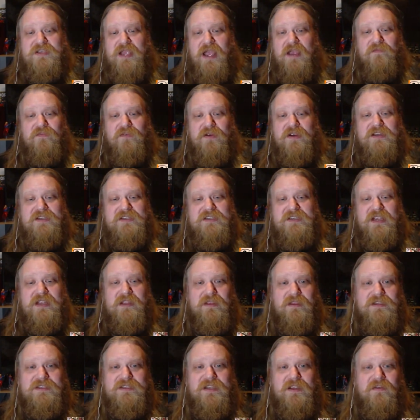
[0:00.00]
It means every
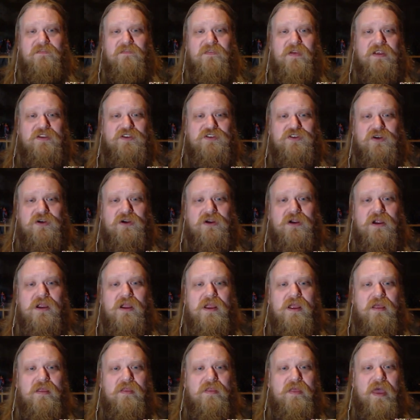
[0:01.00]
C-list Avenger
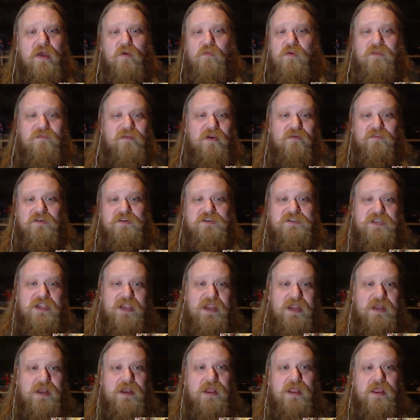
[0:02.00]
that we've
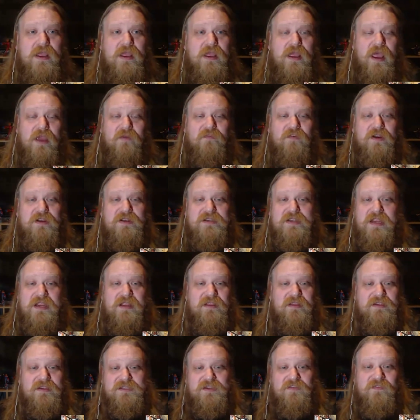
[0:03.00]
ever seen,
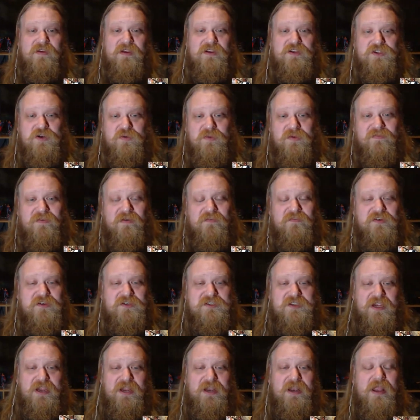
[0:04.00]
every D-list Avenger
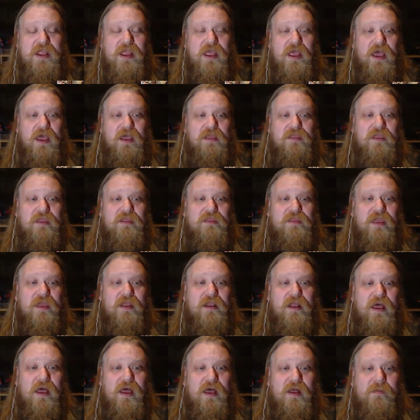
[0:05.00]
we've ever seen. I
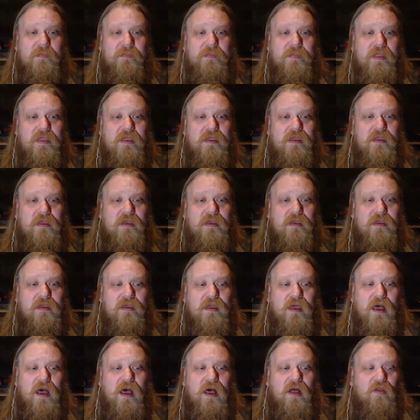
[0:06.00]
think that
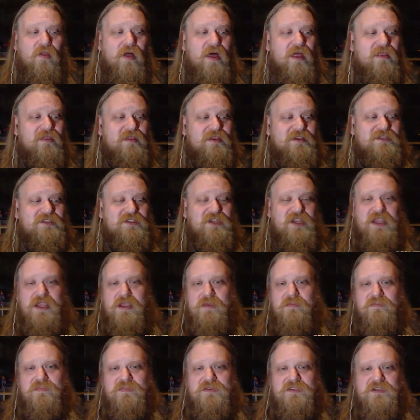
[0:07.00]
a lot of
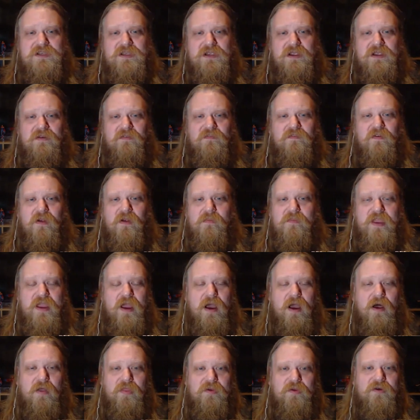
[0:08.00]
these teams
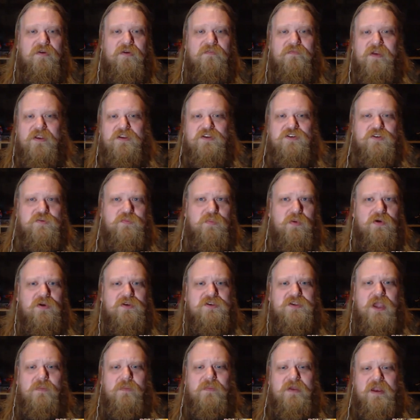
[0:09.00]
from the other Avengers
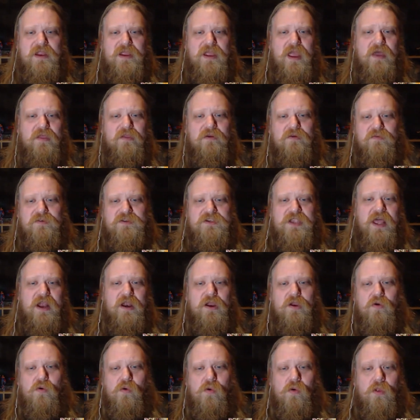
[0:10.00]
books coming together was
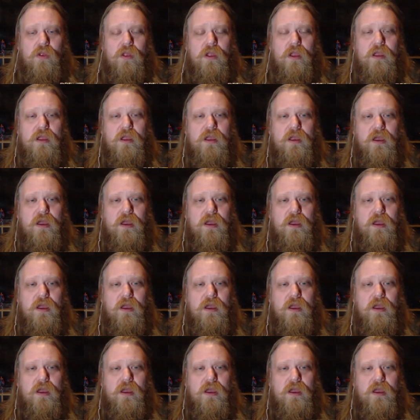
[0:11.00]
kind of cool.